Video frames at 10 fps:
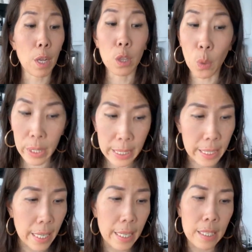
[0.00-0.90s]
lotus
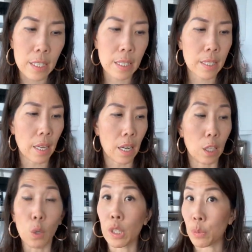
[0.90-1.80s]
seeds,
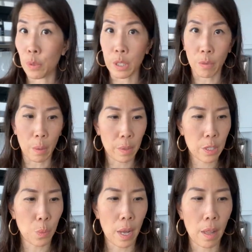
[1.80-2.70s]
lotus root's a great one
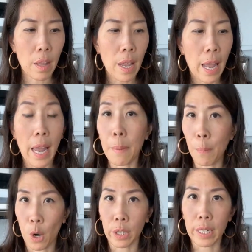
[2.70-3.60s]
as well, and
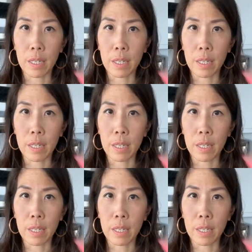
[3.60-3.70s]
barley.